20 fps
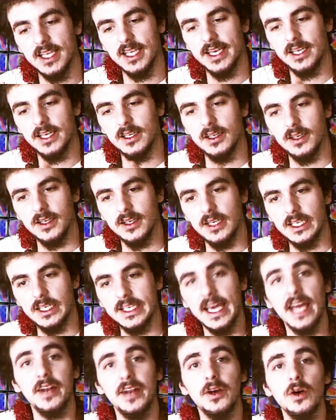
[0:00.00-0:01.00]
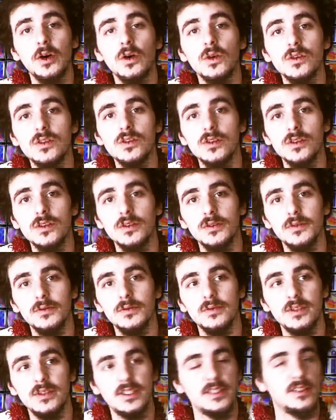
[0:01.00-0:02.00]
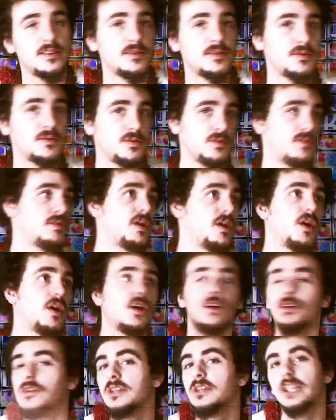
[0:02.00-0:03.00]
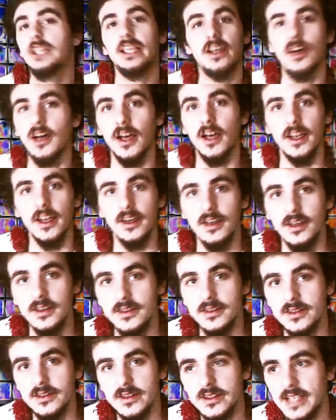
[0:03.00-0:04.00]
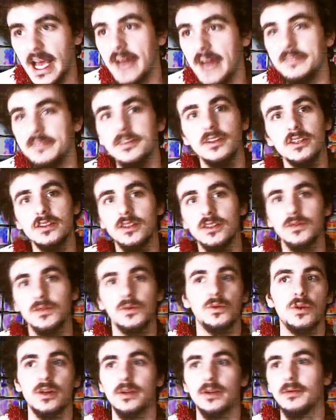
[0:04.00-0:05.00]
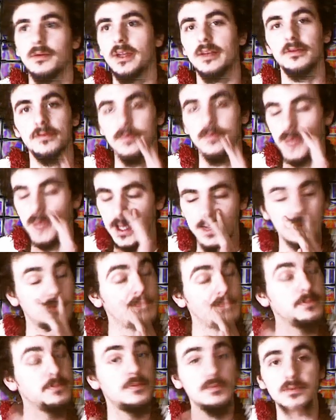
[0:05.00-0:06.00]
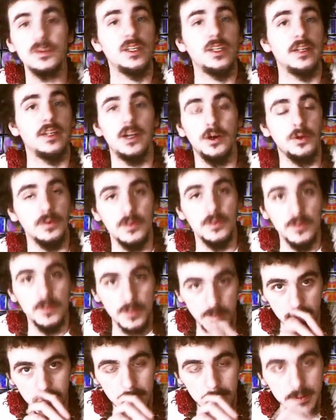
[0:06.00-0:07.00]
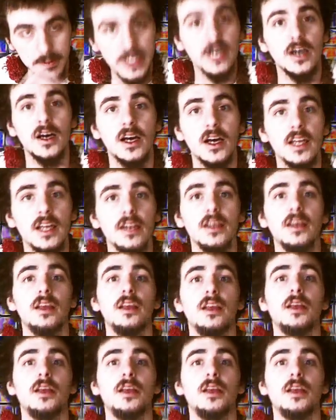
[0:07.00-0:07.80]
like ghettos since early on, since after the Civil War and you know, beyond,